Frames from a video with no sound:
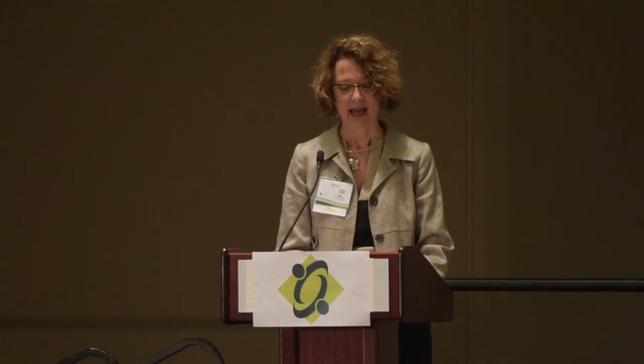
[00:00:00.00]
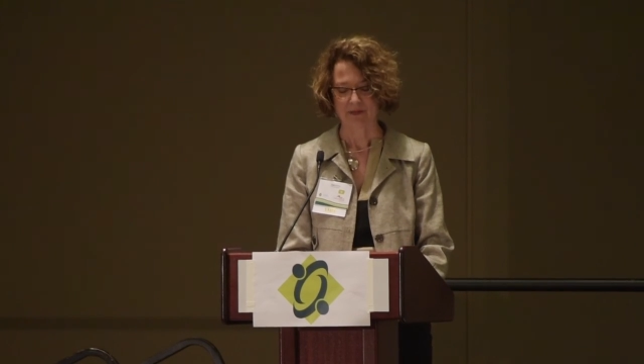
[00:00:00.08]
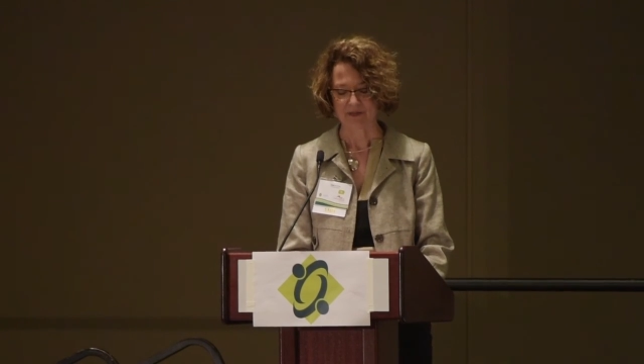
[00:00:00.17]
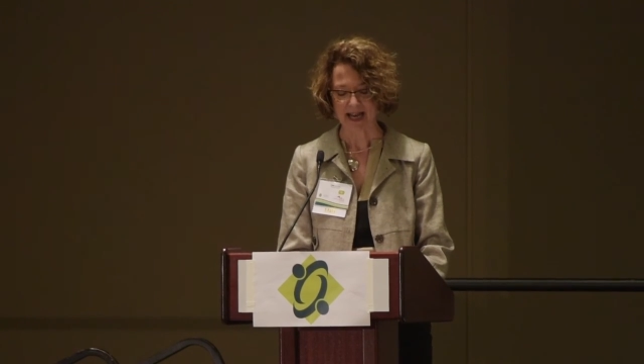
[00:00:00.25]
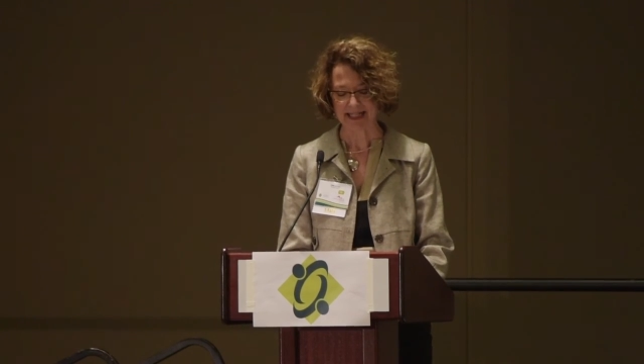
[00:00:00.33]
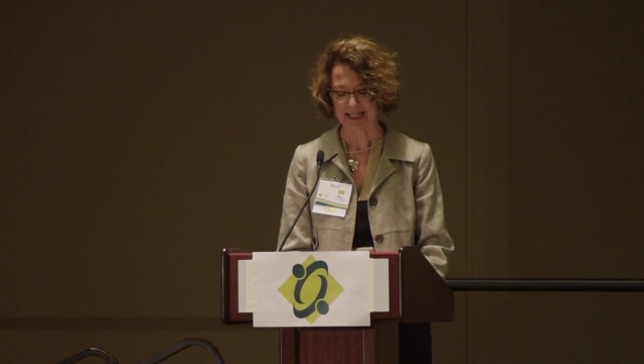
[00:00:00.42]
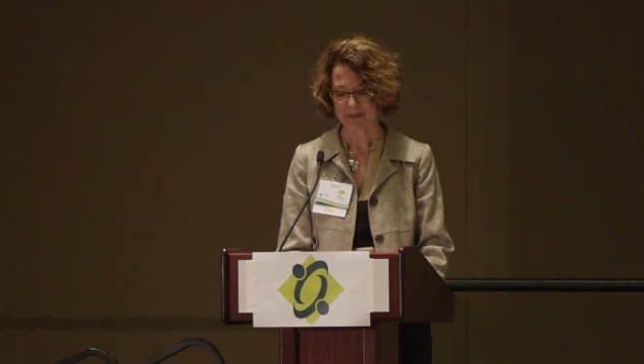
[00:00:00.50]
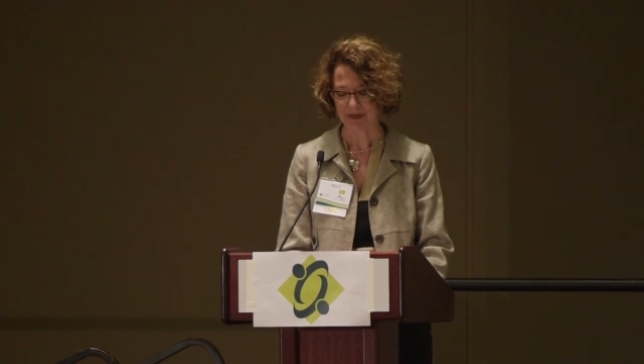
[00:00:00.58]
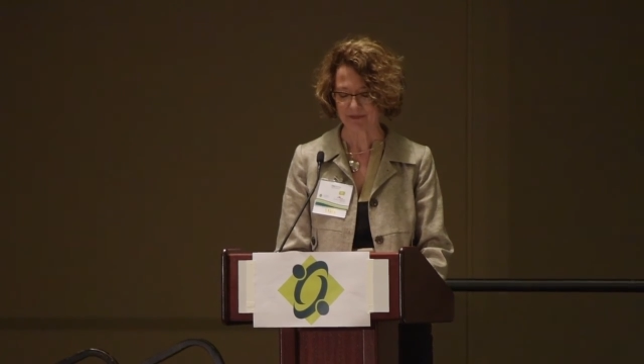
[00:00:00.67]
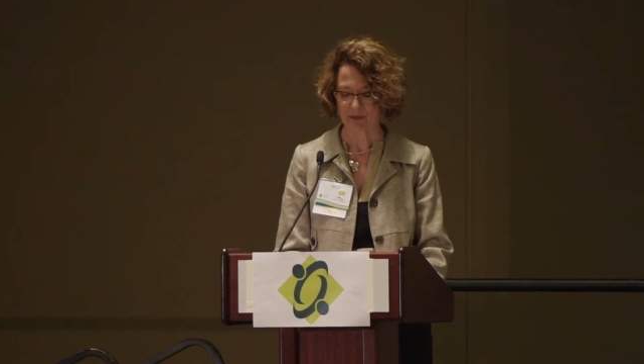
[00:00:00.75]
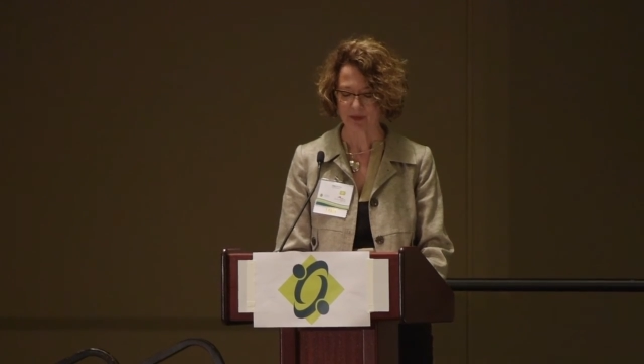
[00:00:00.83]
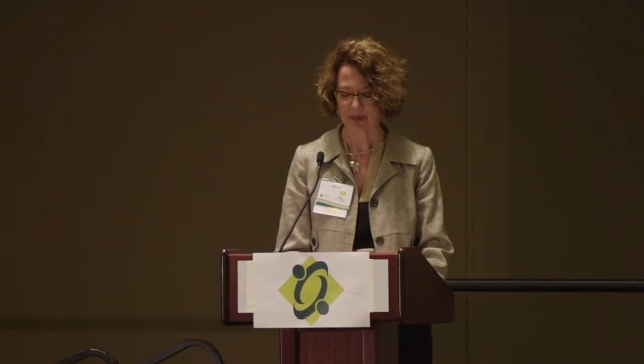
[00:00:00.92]
And finally,
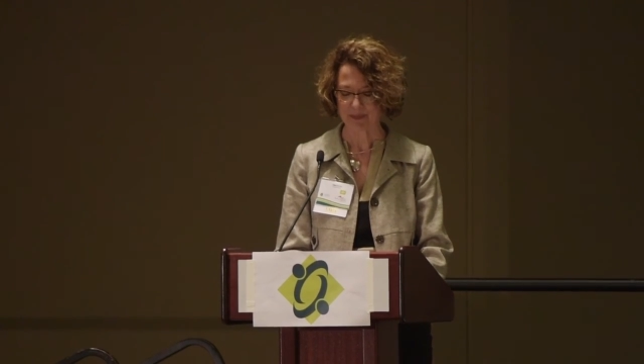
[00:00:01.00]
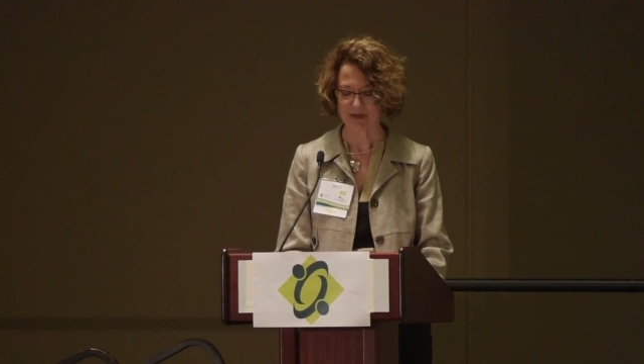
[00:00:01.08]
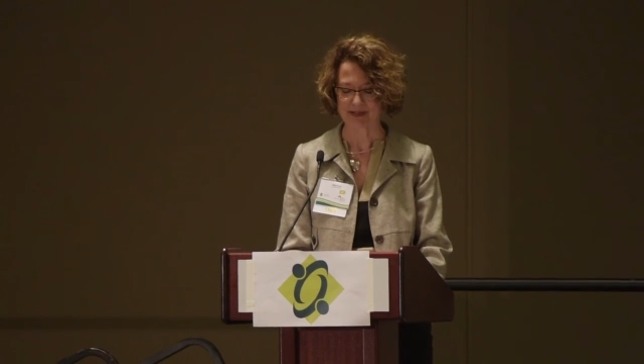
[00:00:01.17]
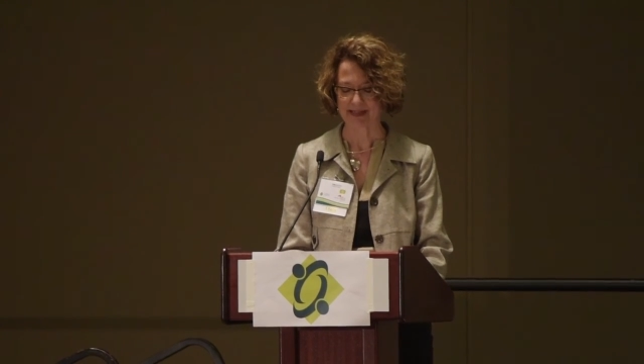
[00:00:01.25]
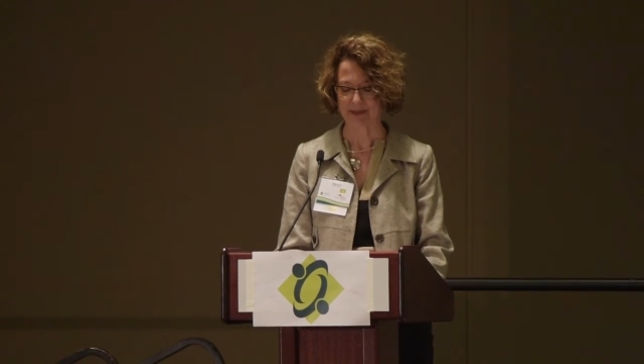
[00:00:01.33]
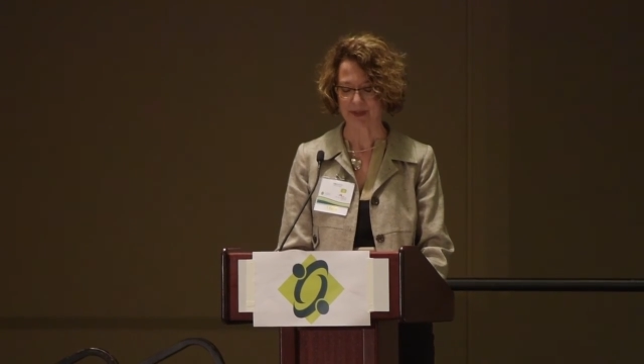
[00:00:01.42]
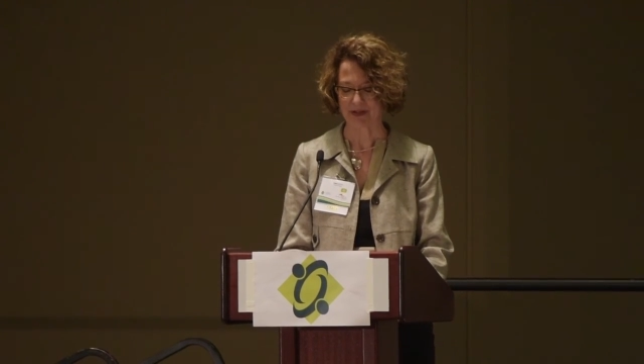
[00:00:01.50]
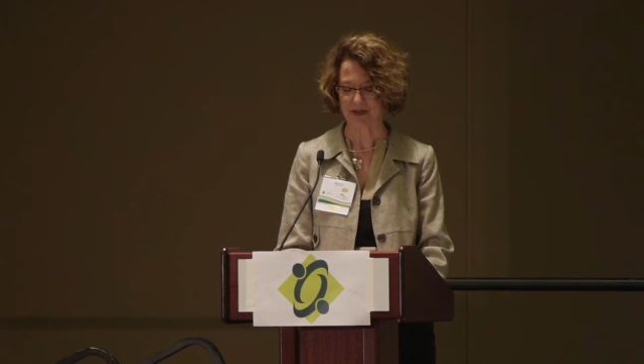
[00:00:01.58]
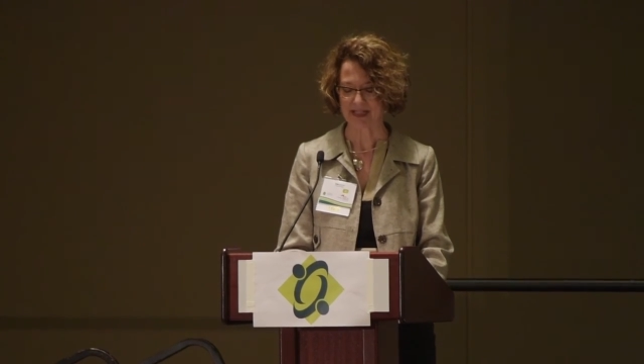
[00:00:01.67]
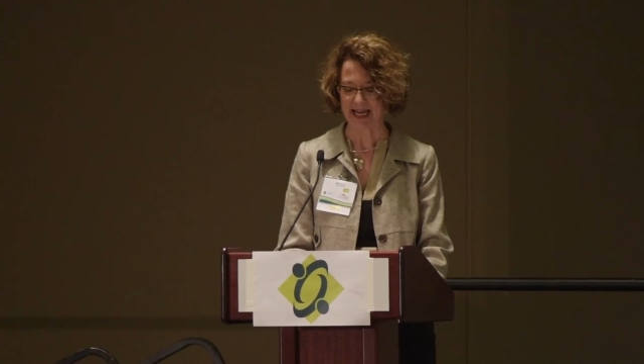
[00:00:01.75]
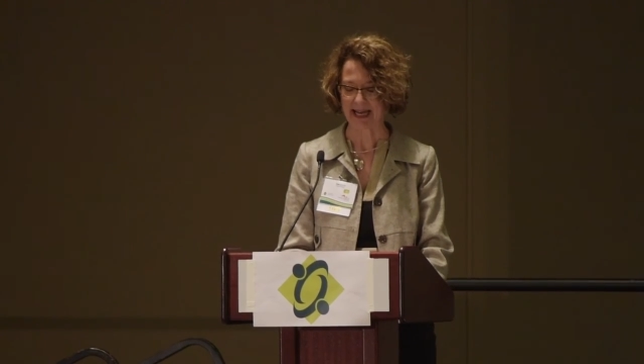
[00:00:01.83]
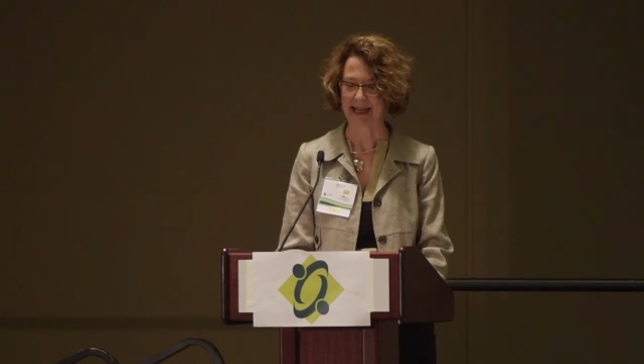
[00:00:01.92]
before we proceed with
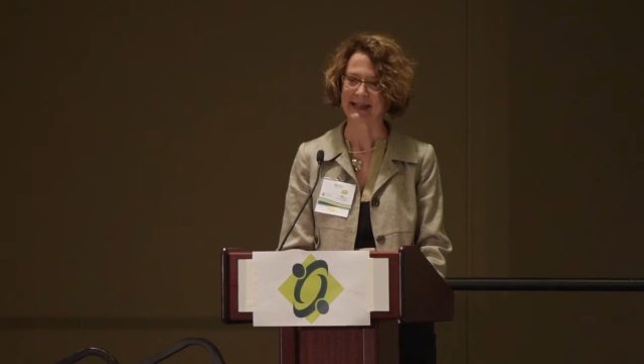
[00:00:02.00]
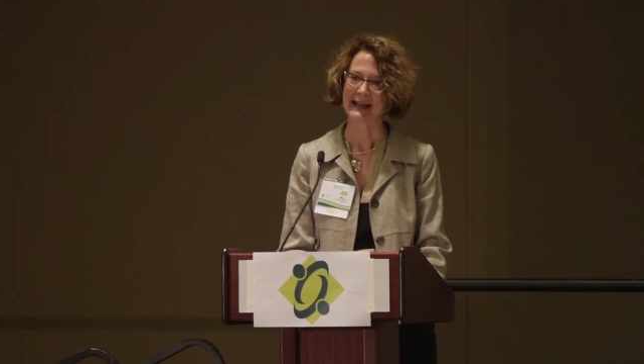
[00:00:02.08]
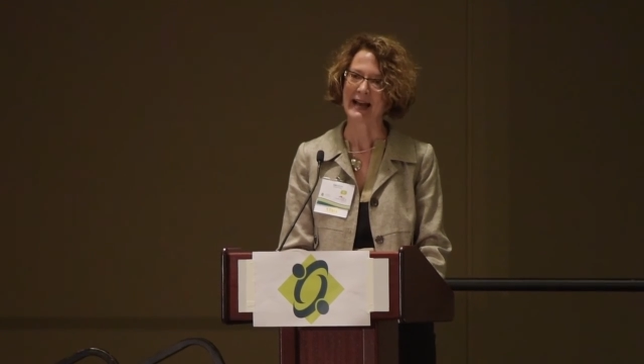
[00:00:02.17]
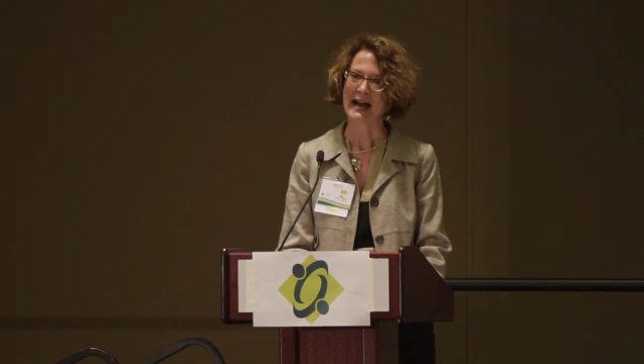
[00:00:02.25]
our day,